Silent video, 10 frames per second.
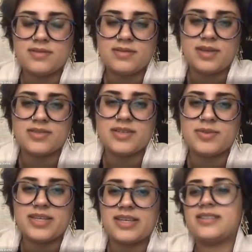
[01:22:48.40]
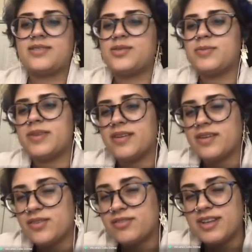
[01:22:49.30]
I was gonna be like, excuse me, there
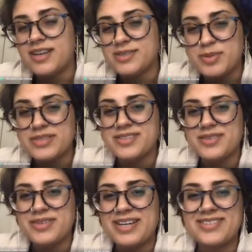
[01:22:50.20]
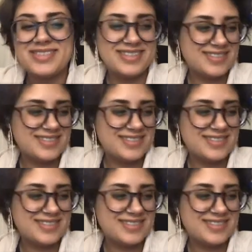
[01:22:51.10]
are no flies buzzing around.